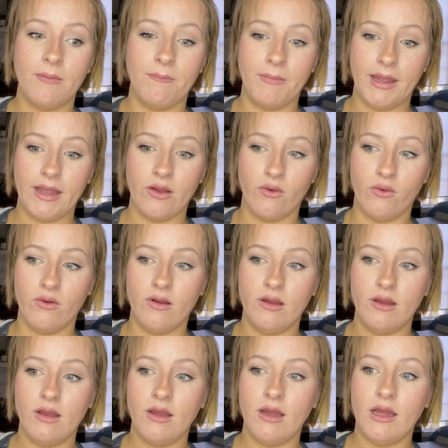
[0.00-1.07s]
mail
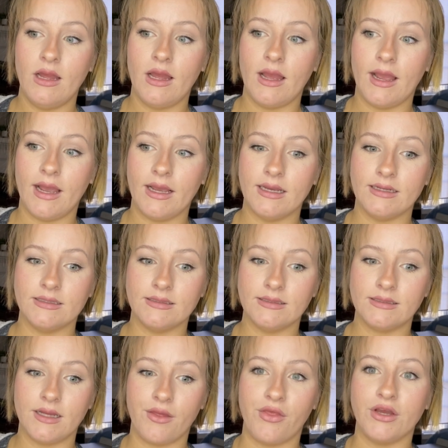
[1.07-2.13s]

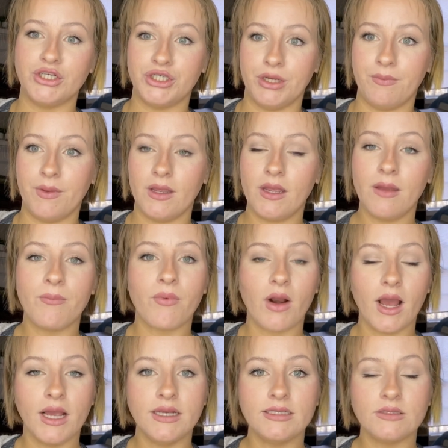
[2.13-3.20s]
as the shipping
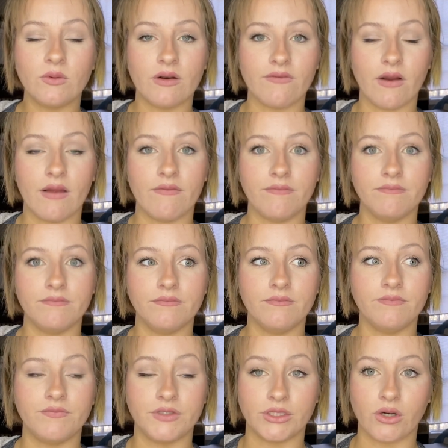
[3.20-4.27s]
price whenever I
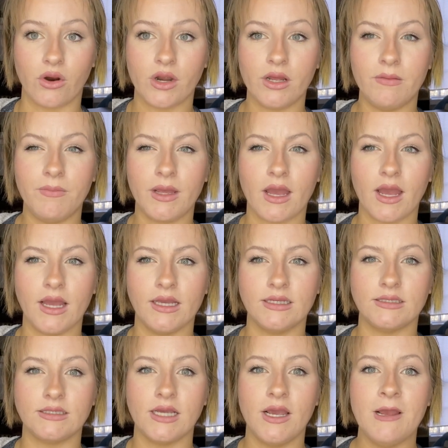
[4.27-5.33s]
started,
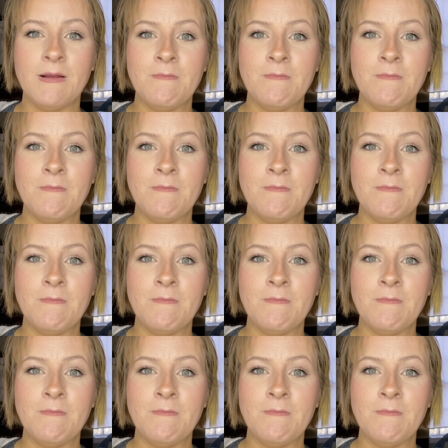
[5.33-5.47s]
because